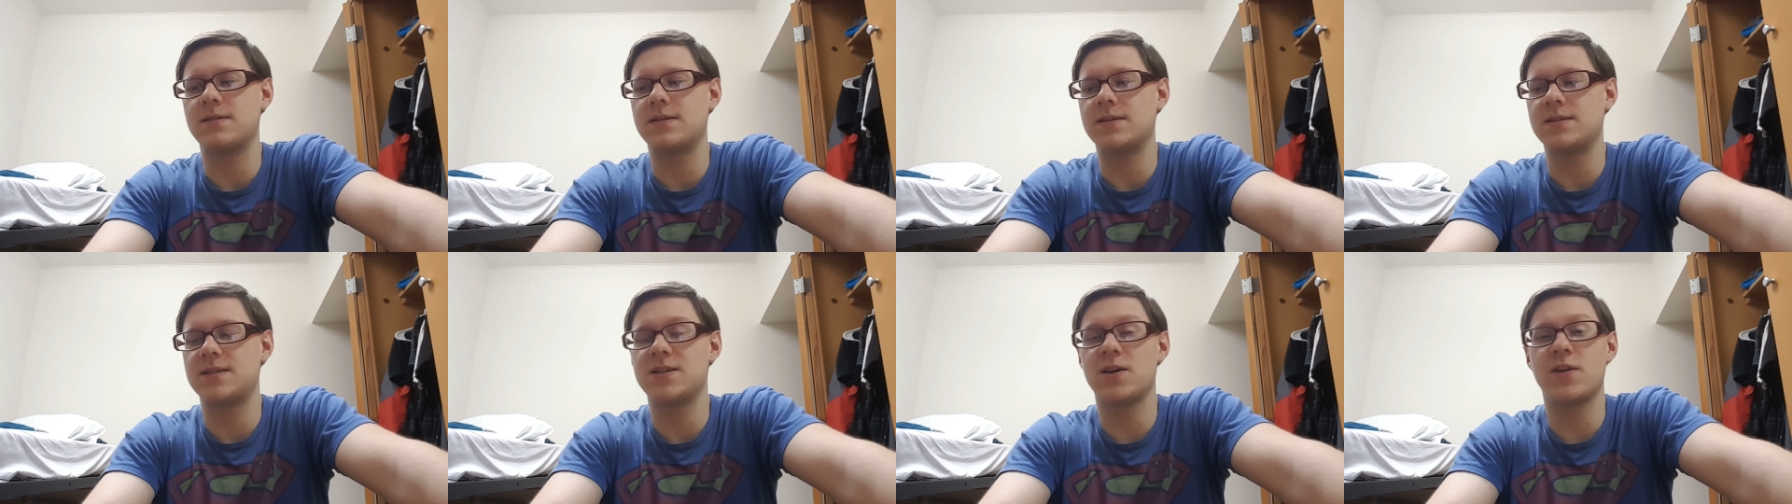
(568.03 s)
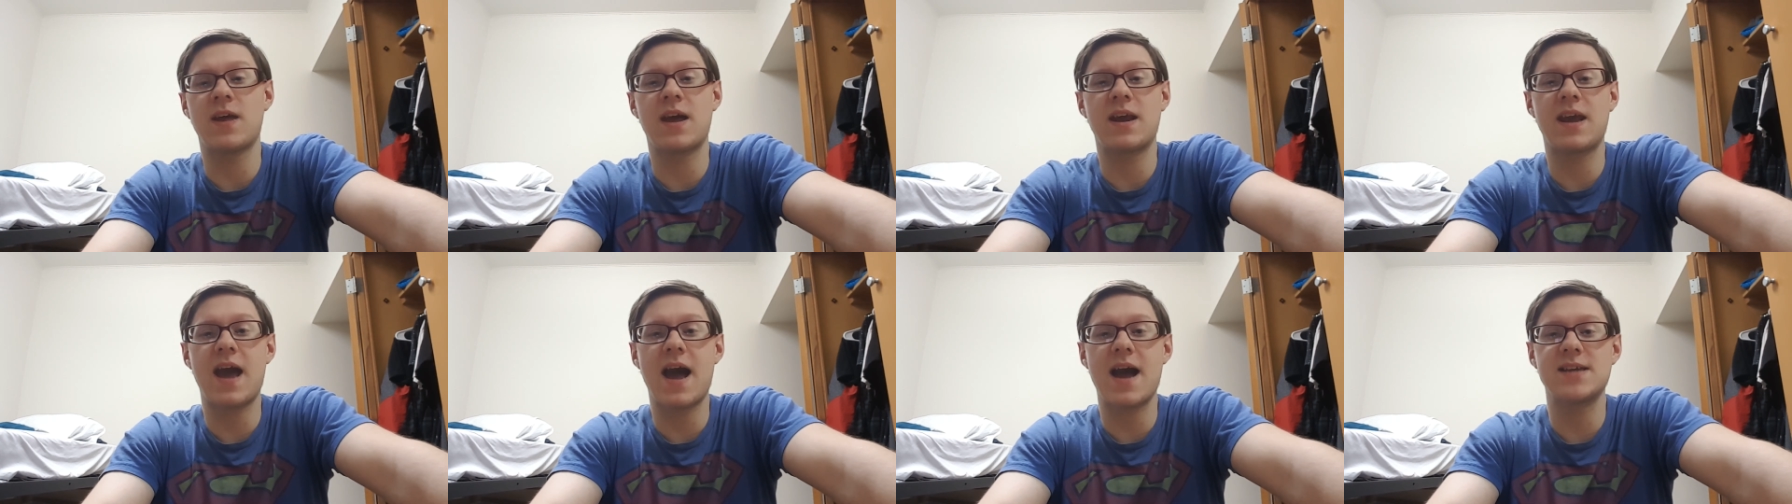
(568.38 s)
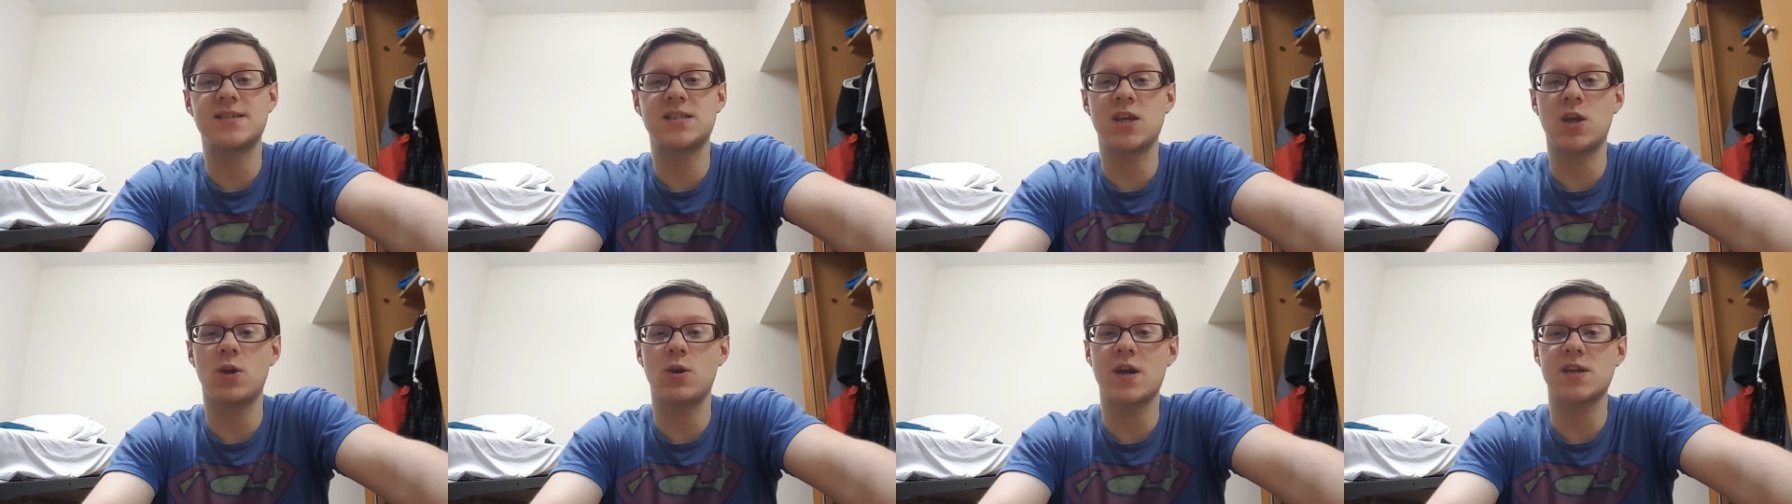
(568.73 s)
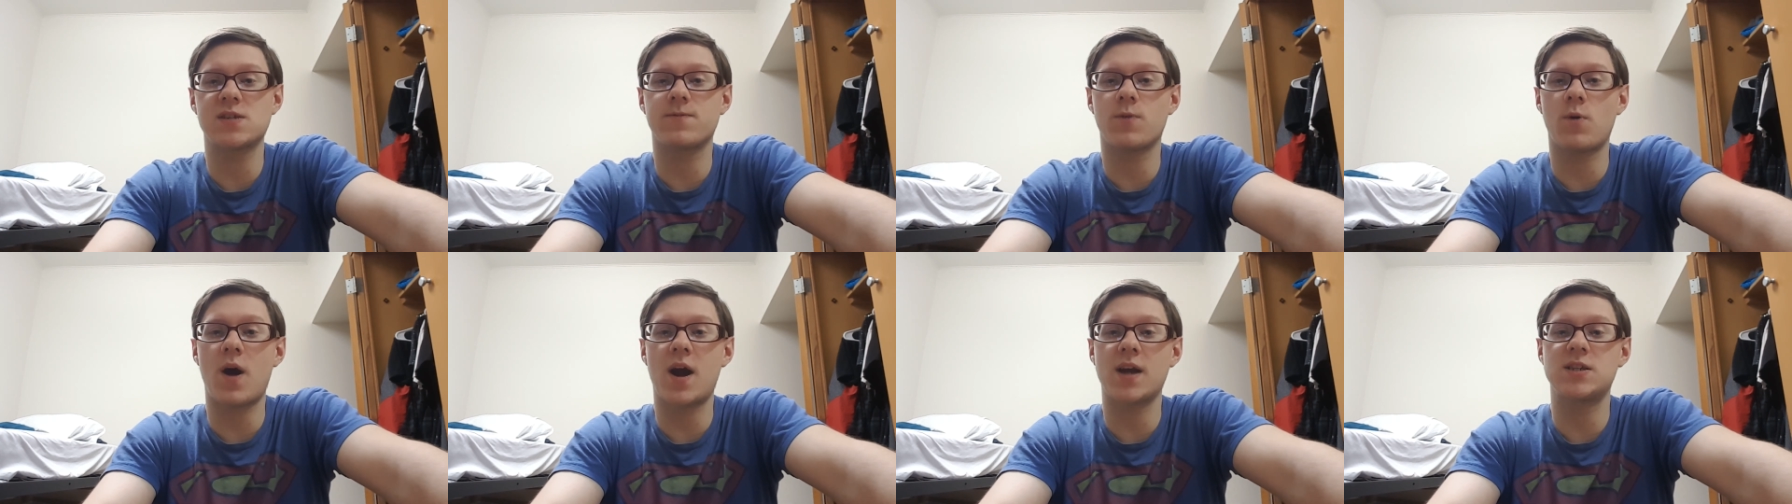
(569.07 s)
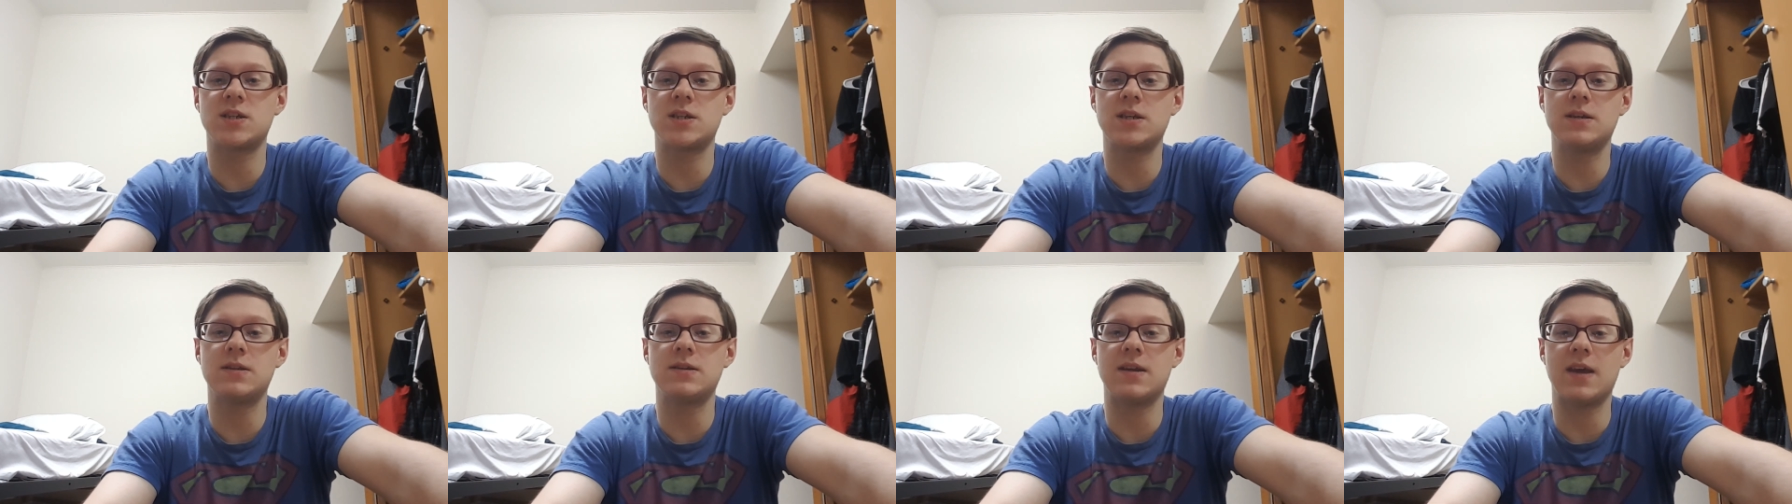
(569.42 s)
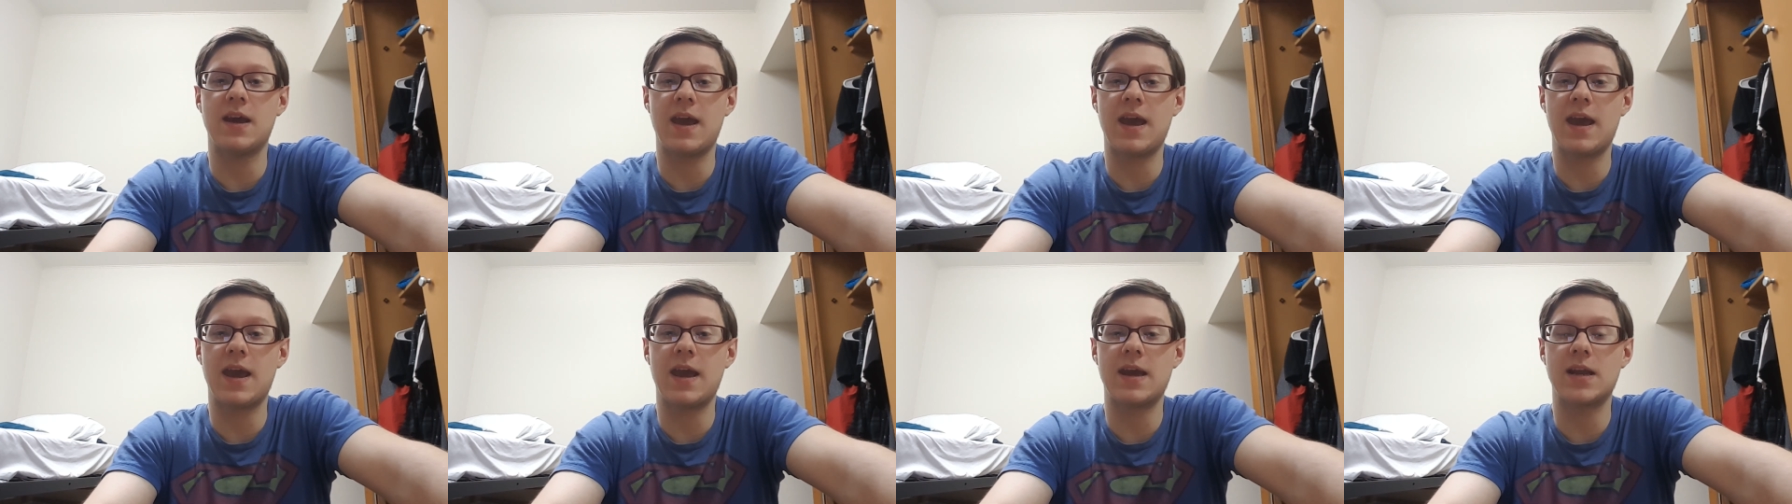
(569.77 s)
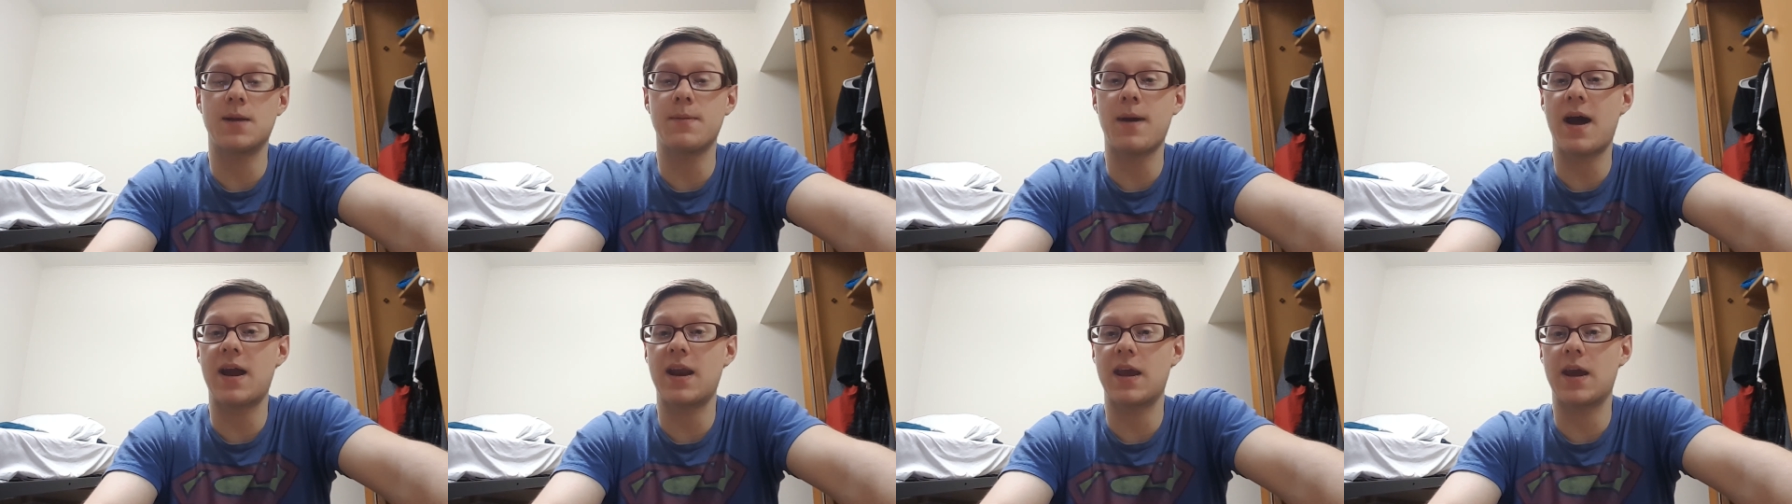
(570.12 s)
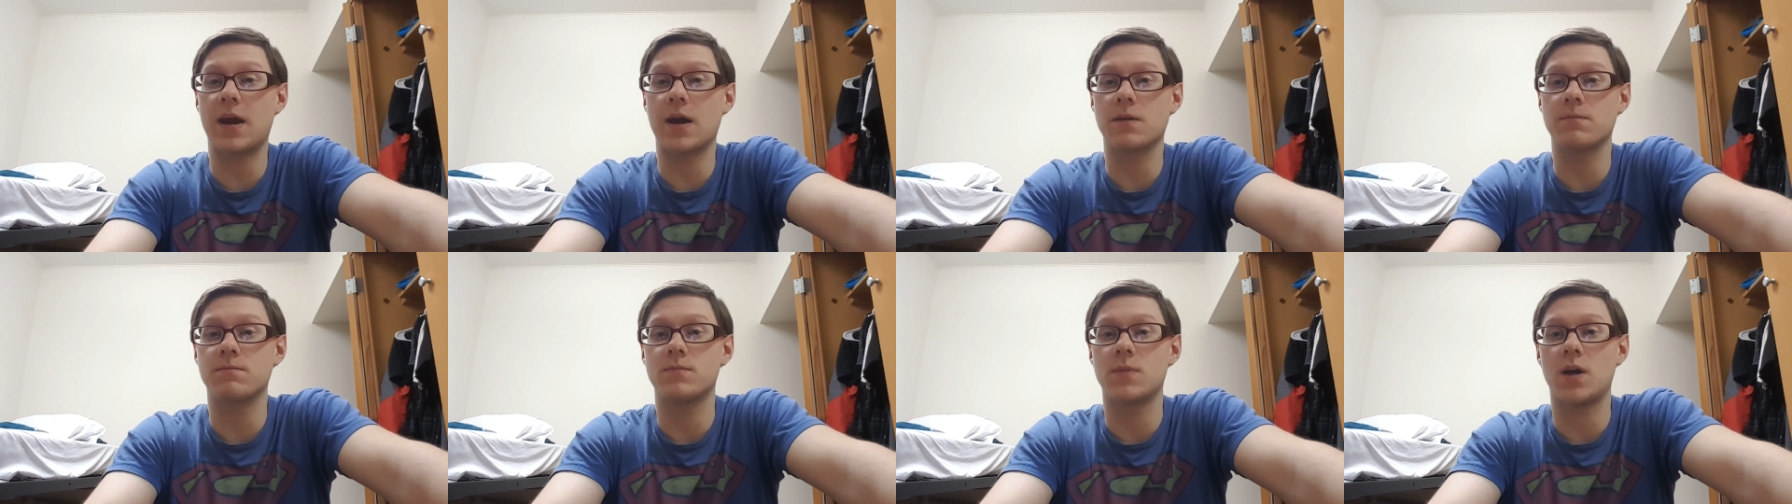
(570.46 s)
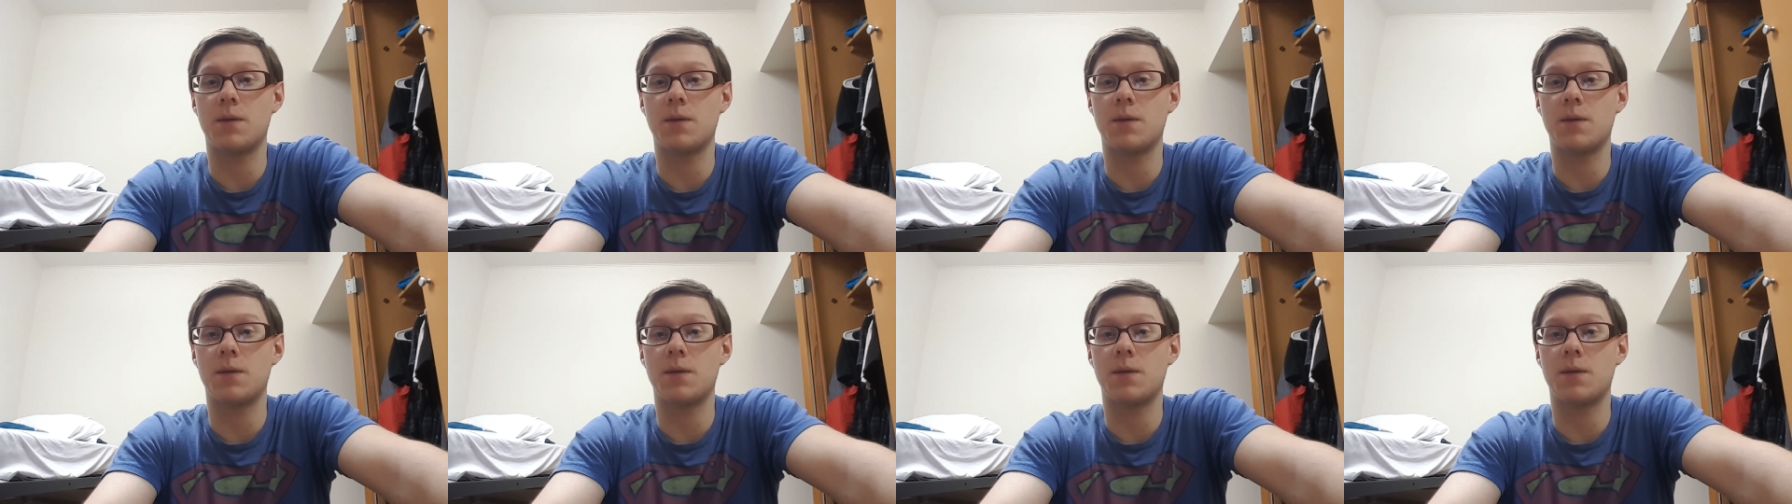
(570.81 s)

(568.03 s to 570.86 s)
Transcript: until then, guys, thank you guys for watching. And I'm out of here.